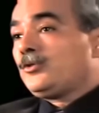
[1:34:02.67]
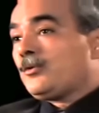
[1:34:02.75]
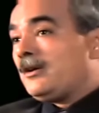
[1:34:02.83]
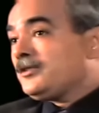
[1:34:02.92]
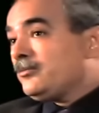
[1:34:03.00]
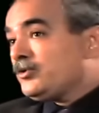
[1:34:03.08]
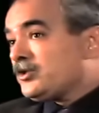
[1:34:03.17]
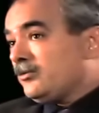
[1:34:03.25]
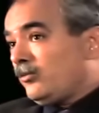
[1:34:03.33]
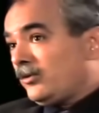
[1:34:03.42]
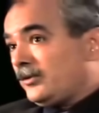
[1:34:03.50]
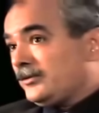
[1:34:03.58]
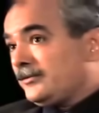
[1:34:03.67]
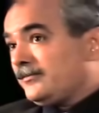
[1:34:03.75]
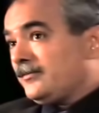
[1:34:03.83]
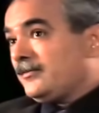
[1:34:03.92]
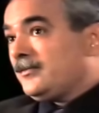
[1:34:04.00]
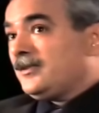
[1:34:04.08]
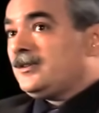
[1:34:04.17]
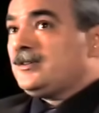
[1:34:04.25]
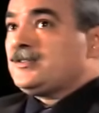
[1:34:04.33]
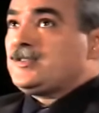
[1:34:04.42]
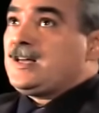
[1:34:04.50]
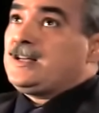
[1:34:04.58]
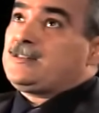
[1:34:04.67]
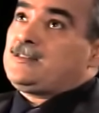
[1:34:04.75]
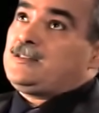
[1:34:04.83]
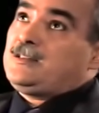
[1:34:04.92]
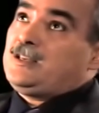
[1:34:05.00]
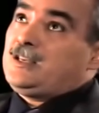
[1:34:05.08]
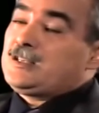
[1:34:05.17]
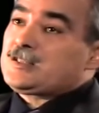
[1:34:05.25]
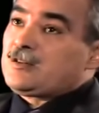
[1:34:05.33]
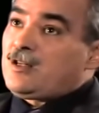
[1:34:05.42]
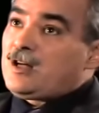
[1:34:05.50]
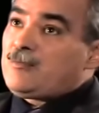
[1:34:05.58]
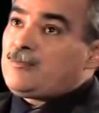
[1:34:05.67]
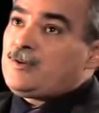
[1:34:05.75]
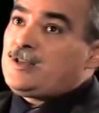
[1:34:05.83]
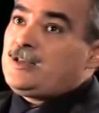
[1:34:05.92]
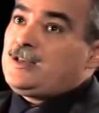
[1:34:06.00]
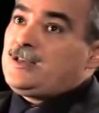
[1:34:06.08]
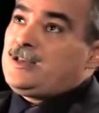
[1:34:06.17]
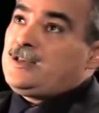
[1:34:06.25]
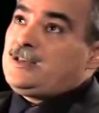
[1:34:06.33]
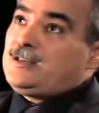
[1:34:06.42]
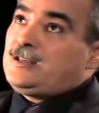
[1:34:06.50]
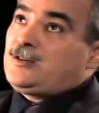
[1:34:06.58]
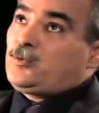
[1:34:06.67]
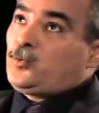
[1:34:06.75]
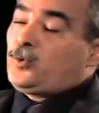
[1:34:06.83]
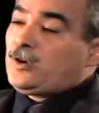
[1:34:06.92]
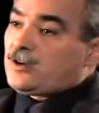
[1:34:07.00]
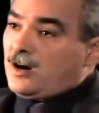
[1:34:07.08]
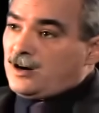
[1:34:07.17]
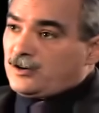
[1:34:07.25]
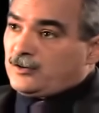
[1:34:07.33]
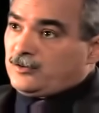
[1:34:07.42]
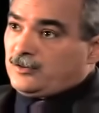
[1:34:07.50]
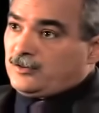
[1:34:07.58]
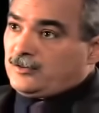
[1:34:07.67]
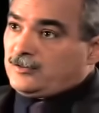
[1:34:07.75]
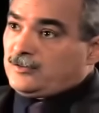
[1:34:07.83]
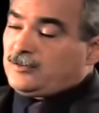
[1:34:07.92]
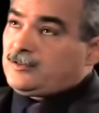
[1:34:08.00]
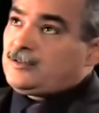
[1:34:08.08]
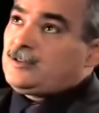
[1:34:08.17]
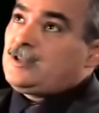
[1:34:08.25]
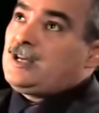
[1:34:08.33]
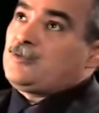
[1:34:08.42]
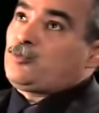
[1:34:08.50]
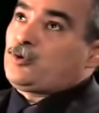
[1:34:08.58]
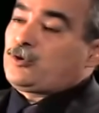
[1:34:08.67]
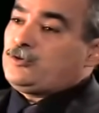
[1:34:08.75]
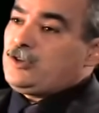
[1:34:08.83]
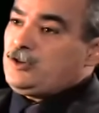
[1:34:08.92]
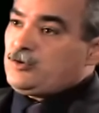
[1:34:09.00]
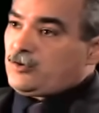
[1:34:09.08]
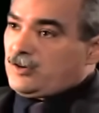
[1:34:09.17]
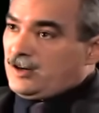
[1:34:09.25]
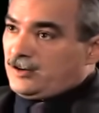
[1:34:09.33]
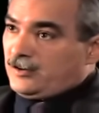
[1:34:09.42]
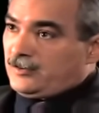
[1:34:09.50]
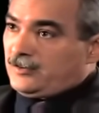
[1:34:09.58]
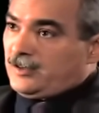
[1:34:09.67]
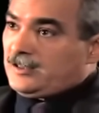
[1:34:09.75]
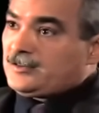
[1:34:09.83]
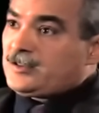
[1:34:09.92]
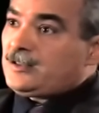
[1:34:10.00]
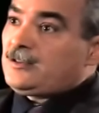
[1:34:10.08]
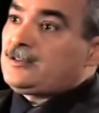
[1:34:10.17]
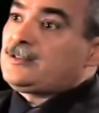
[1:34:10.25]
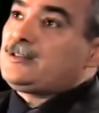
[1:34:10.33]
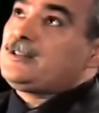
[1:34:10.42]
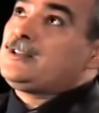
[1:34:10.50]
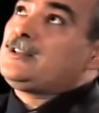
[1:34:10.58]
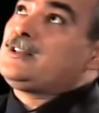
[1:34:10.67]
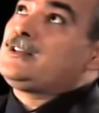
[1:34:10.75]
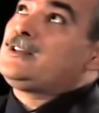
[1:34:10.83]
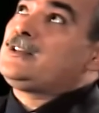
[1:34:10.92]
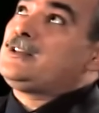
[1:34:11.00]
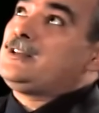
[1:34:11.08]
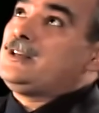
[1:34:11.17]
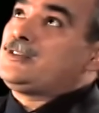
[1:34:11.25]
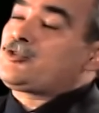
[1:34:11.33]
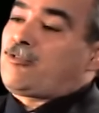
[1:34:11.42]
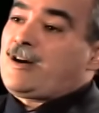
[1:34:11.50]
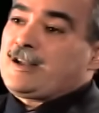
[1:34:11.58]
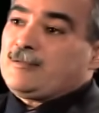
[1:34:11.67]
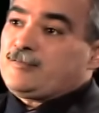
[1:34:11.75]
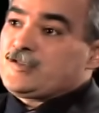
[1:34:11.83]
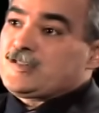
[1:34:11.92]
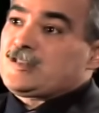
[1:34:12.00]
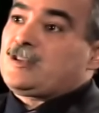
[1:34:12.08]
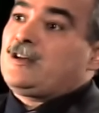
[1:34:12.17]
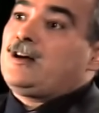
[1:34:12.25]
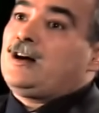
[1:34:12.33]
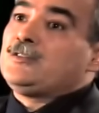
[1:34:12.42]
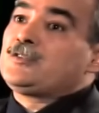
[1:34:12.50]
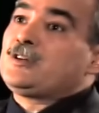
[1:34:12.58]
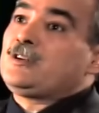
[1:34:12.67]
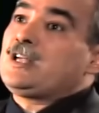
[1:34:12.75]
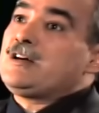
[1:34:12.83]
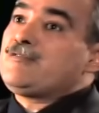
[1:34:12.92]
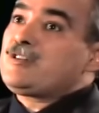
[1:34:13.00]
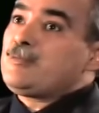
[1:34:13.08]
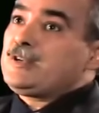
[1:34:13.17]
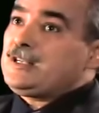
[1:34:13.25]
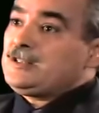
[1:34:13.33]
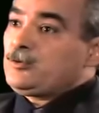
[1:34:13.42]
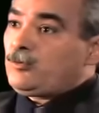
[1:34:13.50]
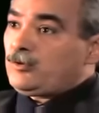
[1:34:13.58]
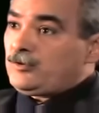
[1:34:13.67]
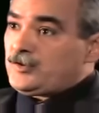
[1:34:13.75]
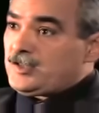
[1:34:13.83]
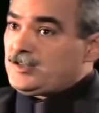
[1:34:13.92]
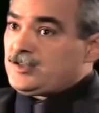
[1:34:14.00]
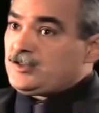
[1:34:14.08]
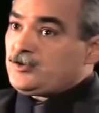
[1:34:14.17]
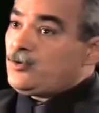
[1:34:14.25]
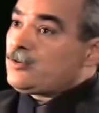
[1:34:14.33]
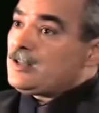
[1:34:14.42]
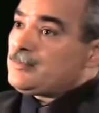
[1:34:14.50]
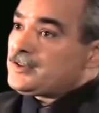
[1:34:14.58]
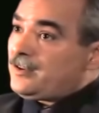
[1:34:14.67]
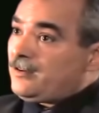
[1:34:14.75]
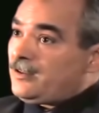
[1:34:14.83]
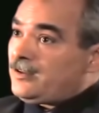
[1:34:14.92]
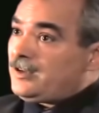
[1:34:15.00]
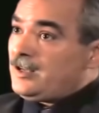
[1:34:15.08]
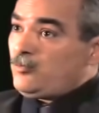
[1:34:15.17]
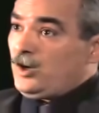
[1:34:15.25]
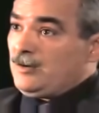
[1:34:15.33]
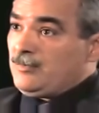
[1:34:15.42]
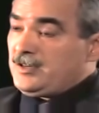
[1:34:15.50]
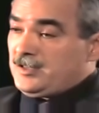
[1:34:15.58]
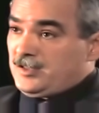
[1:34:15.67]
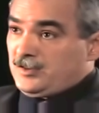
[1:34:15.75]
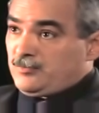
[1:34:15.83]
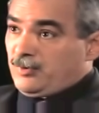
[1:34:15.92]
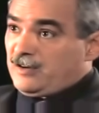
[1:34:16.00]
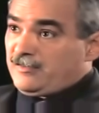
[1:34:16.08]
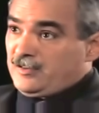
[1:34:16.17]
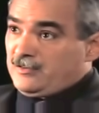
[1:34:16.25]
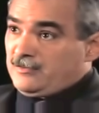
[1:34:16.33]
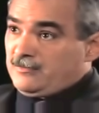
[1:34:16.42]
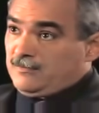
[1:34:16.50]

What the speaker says: throughout the Muslim world, is that Islam will conquer and will continue to conquer until it triumphs, until everybody in the world says there's no God but Allah and Muhammad is his prophet.